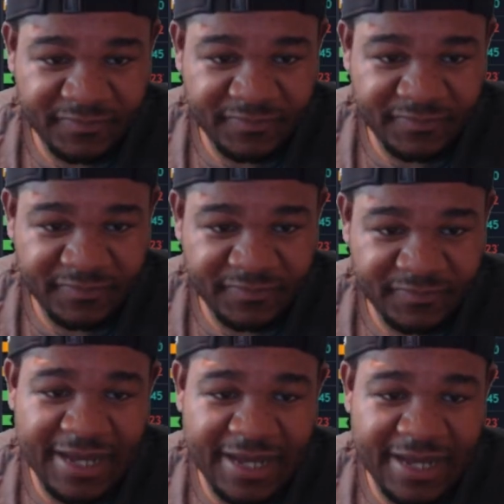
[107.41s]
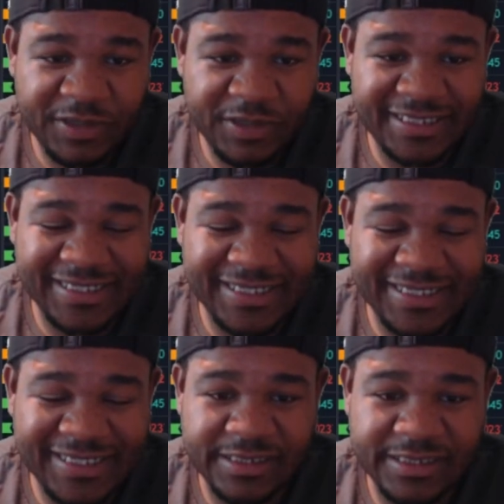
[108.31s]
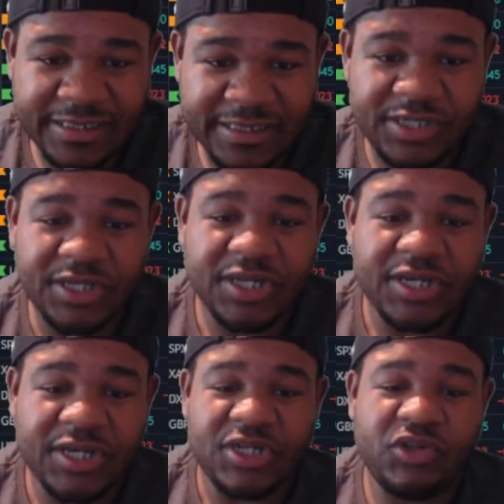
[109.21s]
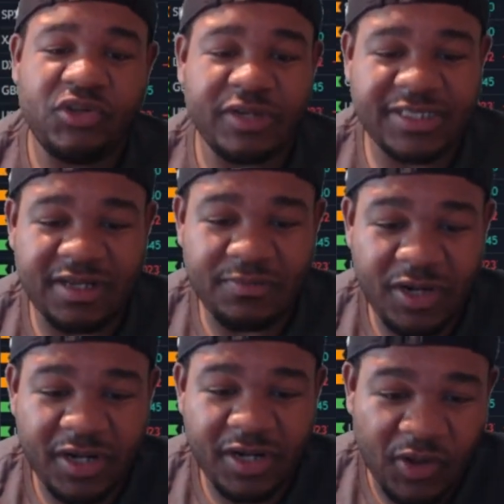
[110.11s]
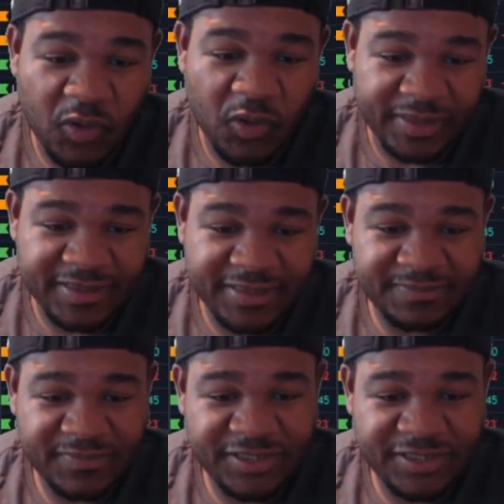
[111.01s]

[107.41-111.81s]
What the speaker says: So I'm trading as the New York stock market opens.